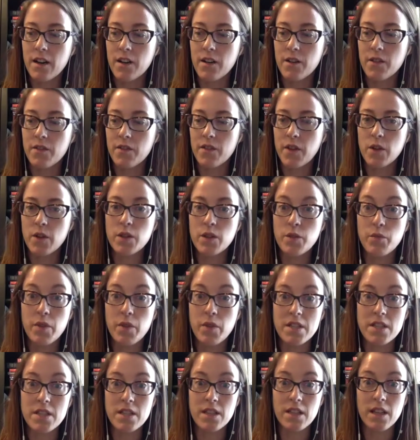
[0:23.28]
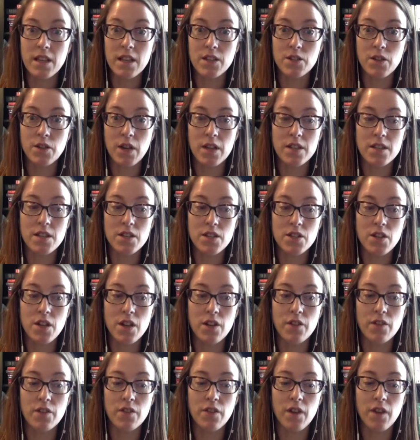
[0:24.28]
fairly recently
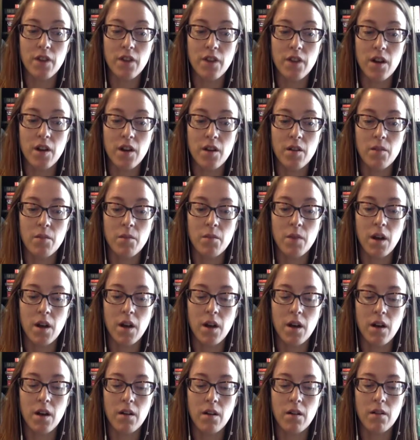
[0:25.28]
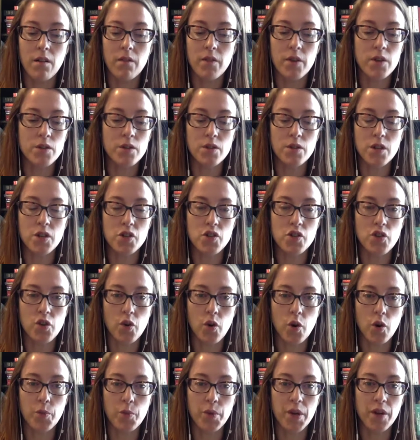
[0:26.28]
transitioned from a very traditional
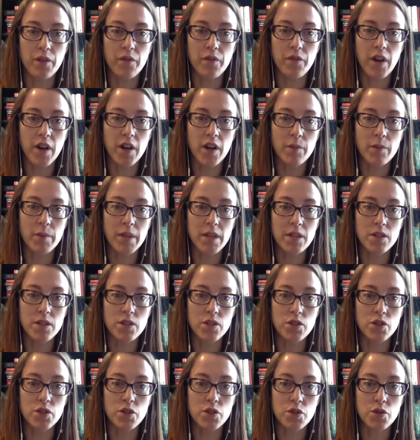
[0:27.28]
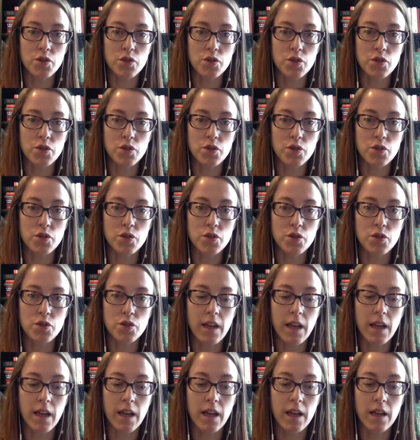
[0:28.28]
corporate environment to
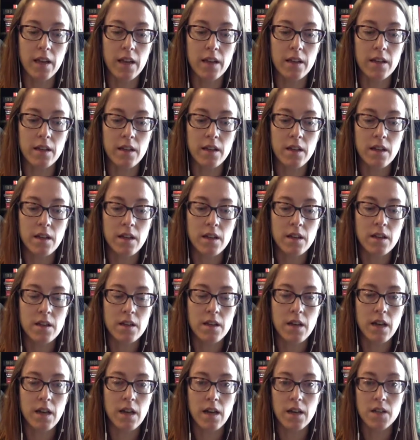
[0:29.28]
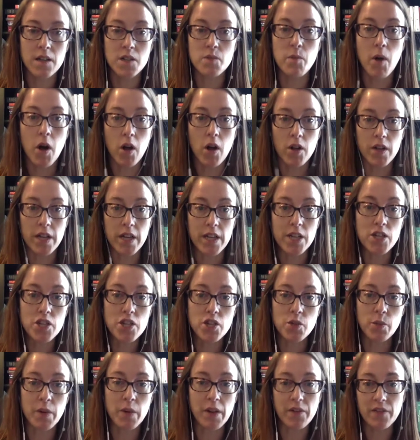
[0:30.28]
joining a
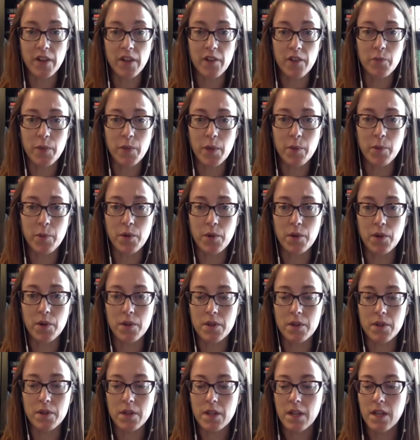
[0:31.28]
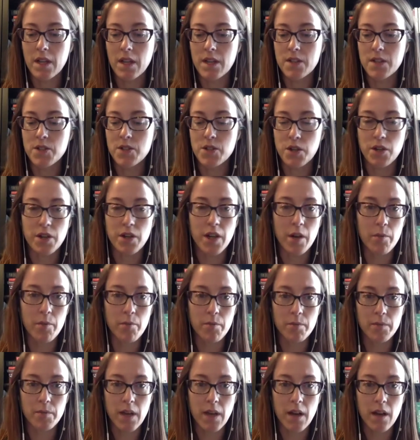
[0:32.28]
small-ish, 25 people startup
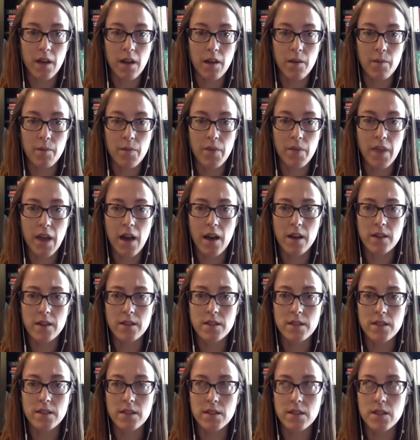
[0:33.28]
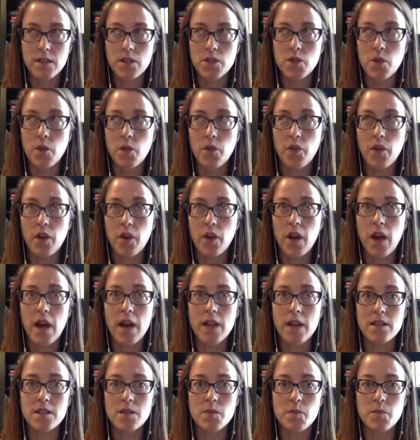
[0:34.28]
that so far
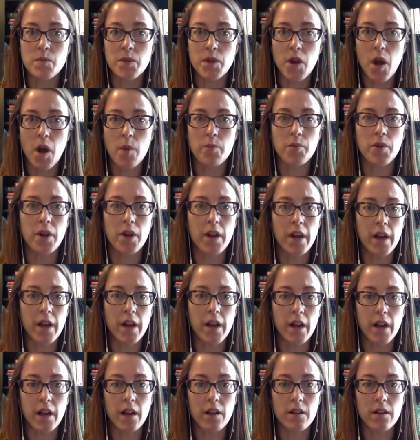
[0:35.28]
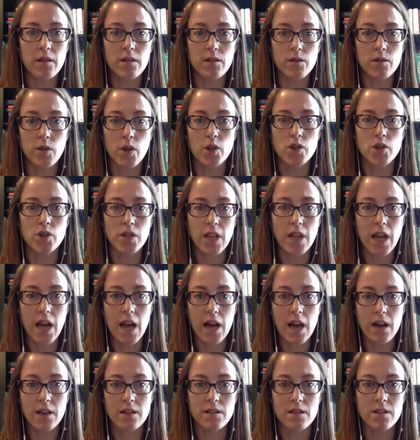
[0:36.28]
has been operating largely
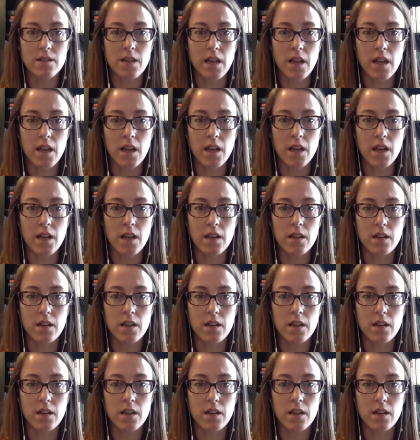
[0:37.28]
as a